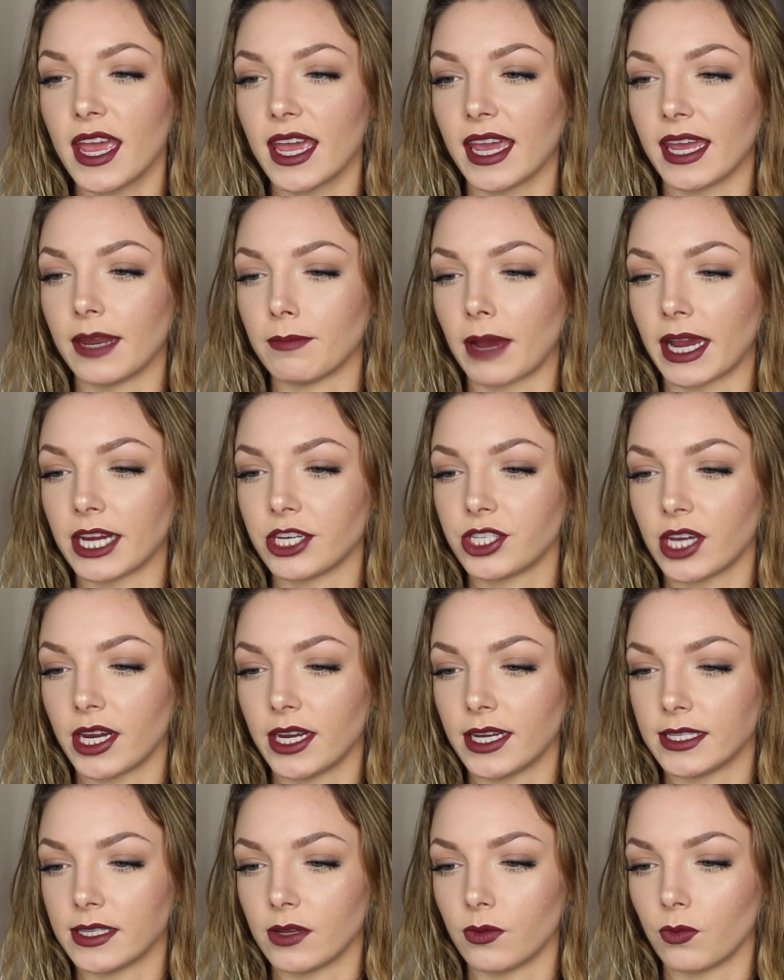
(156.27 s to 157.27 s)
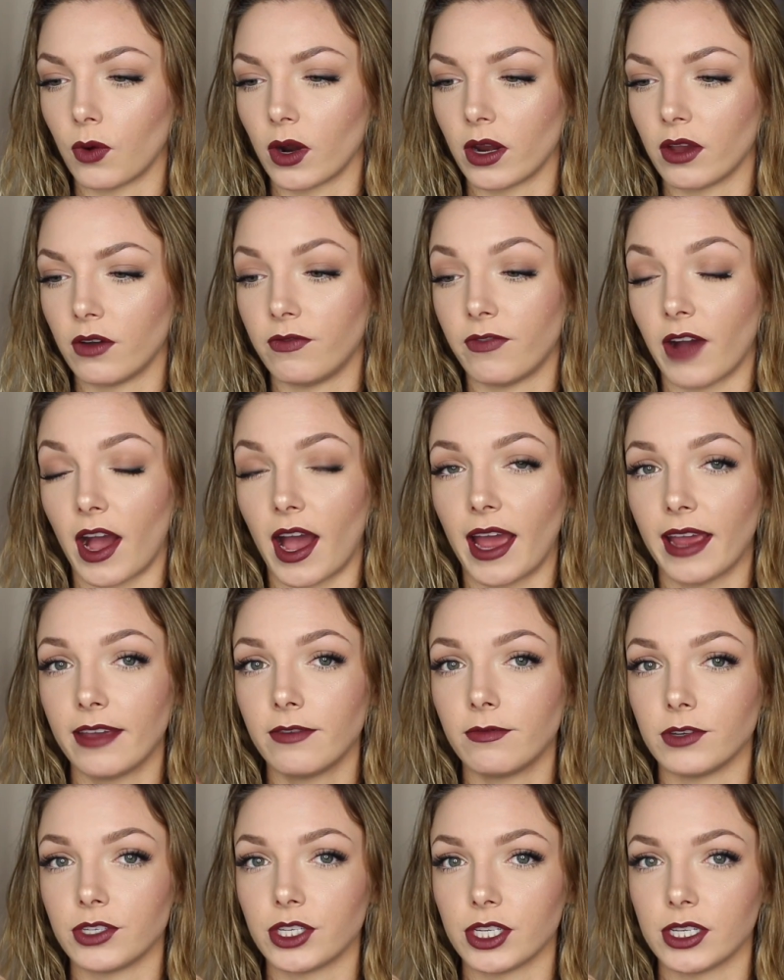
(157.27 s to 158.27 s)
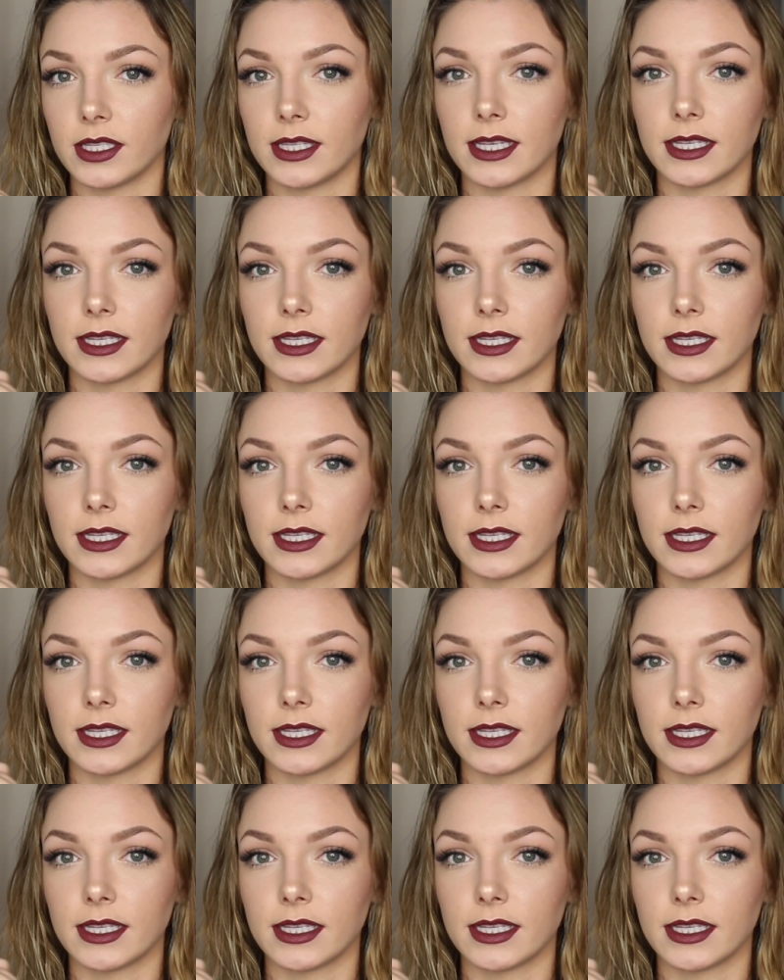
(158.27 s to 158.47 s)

and my shade is in 105, which is,